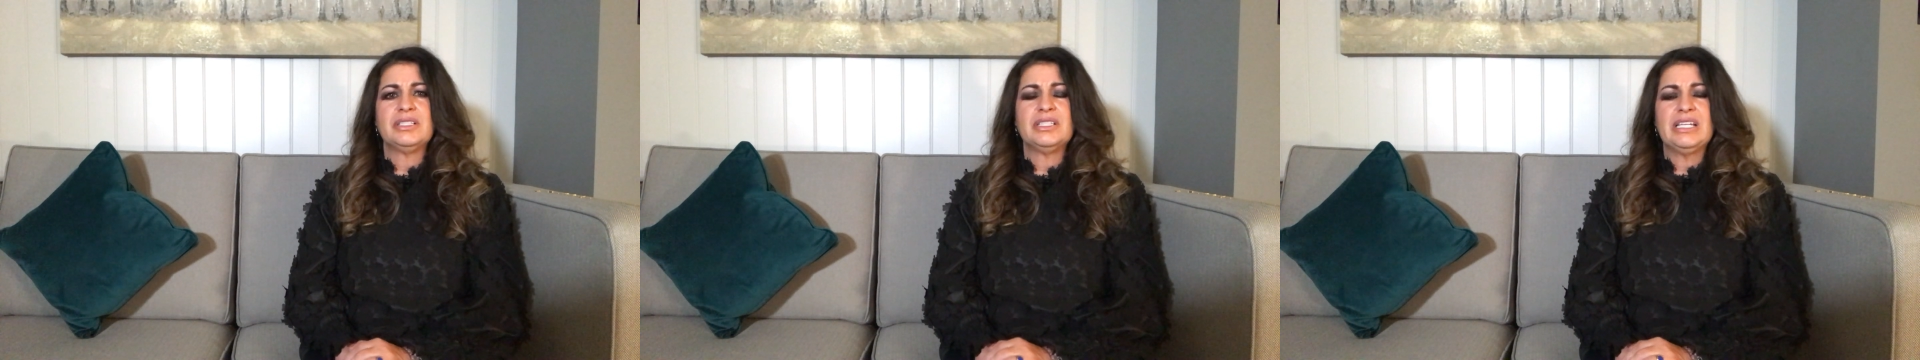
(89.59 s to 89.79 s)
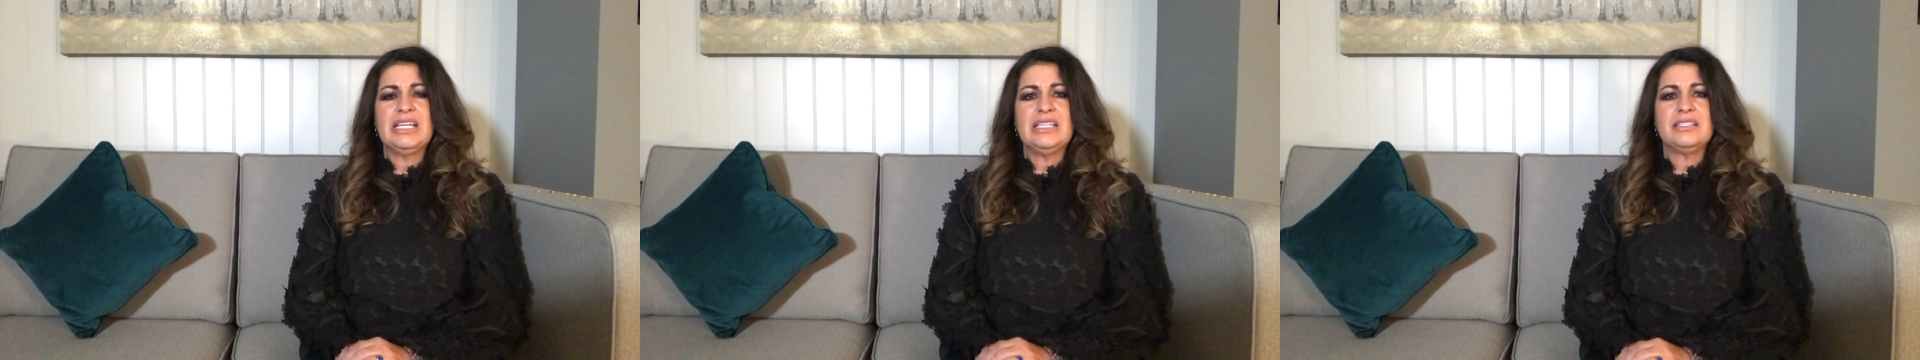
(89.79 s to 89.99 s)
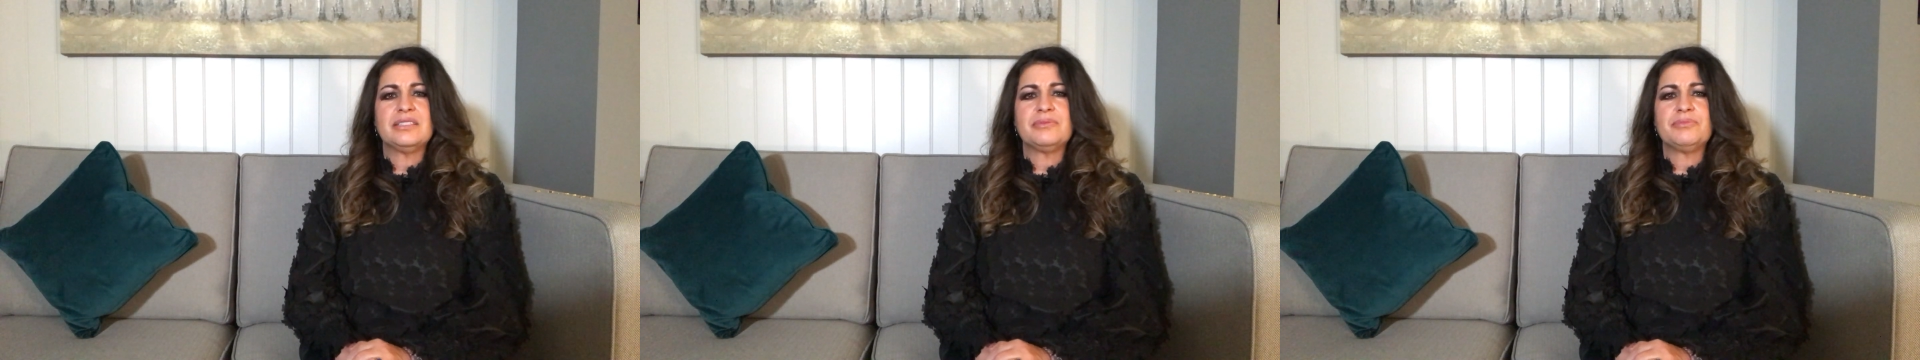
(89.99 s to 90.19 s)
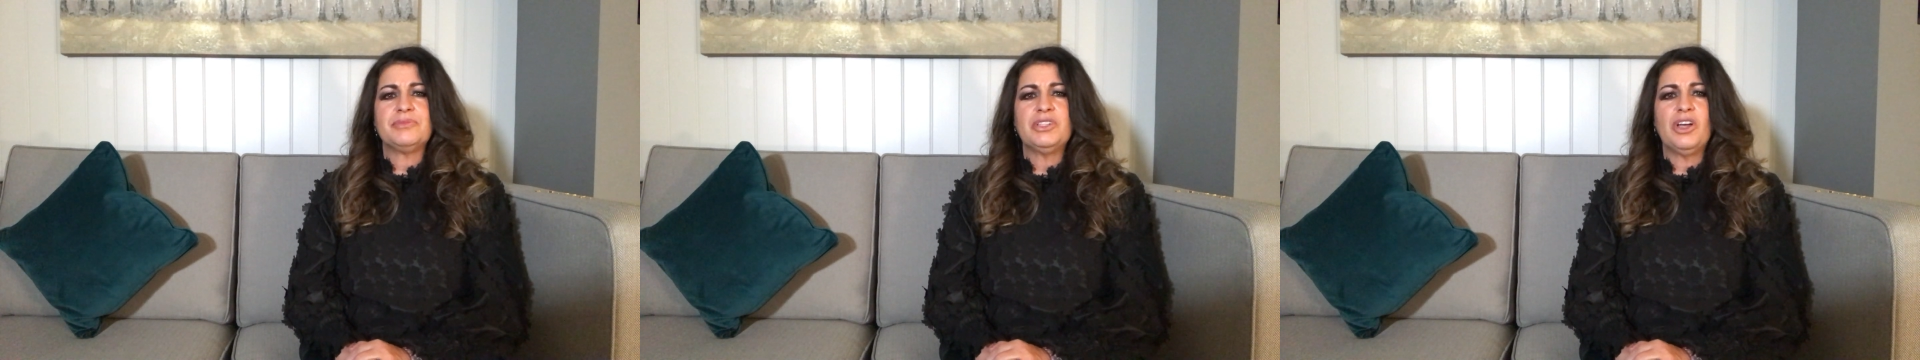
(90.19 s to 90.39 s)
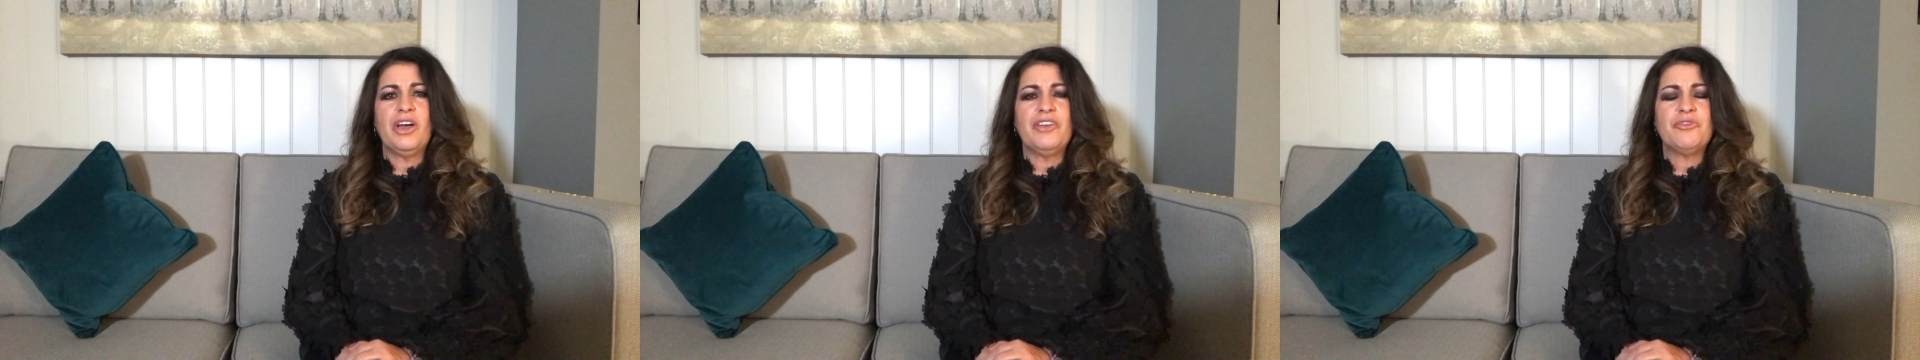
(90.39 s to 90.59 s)
his
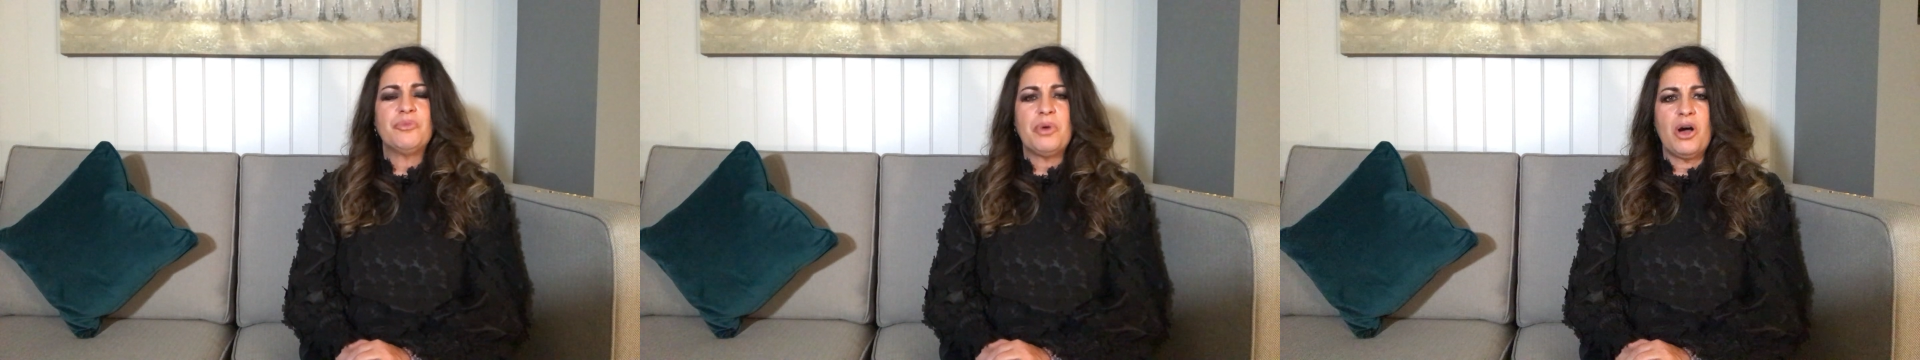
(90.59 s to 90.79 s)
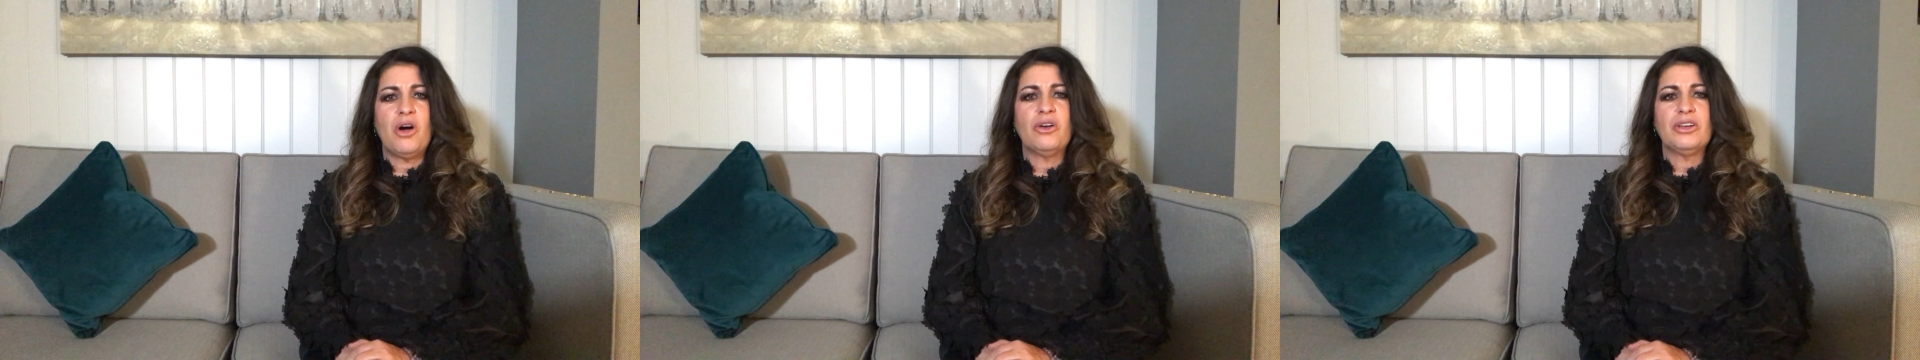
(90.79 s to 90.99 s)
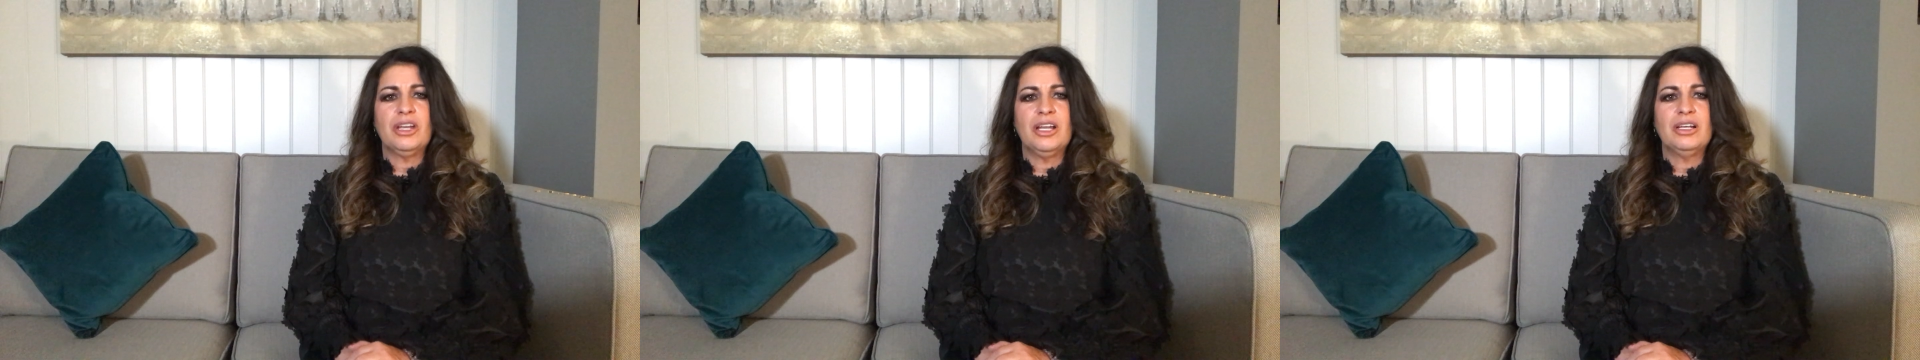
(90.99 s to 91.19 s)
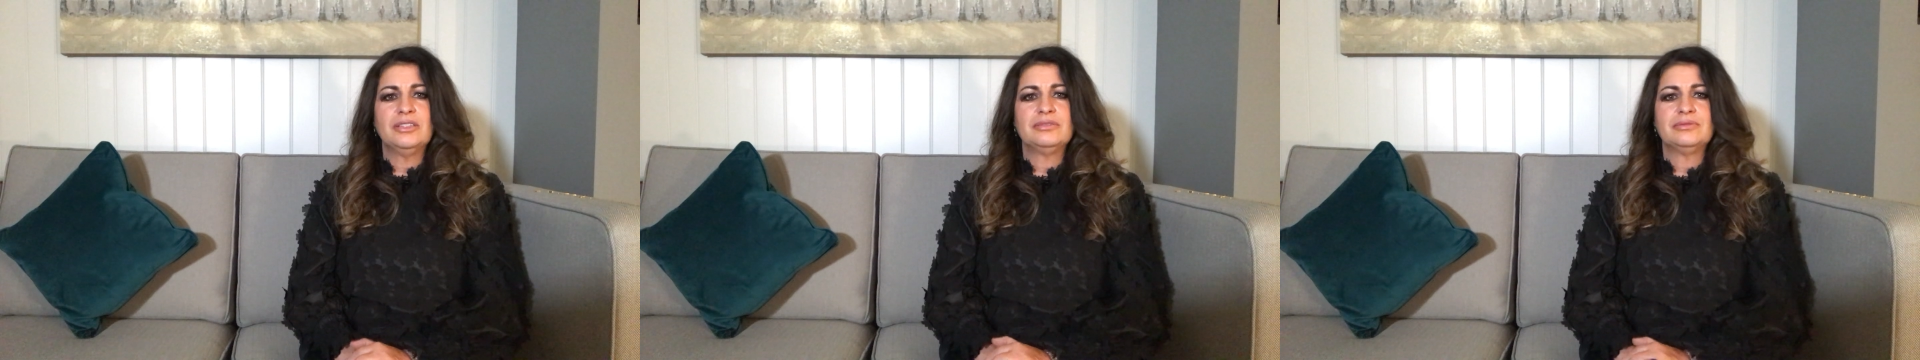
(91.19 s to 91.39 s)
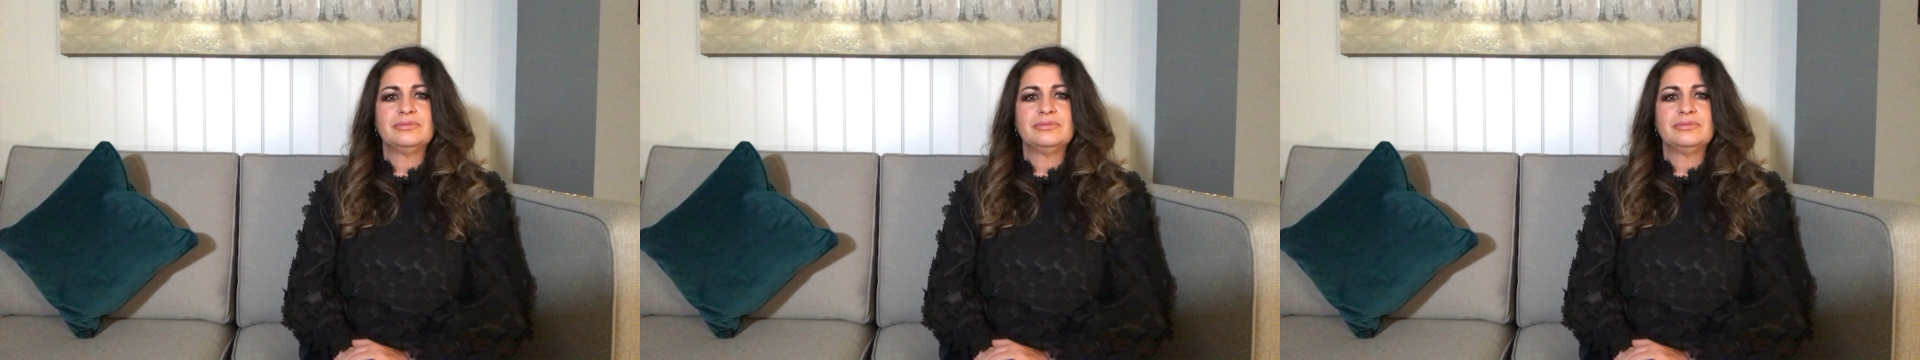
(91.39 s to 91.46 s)
life partner,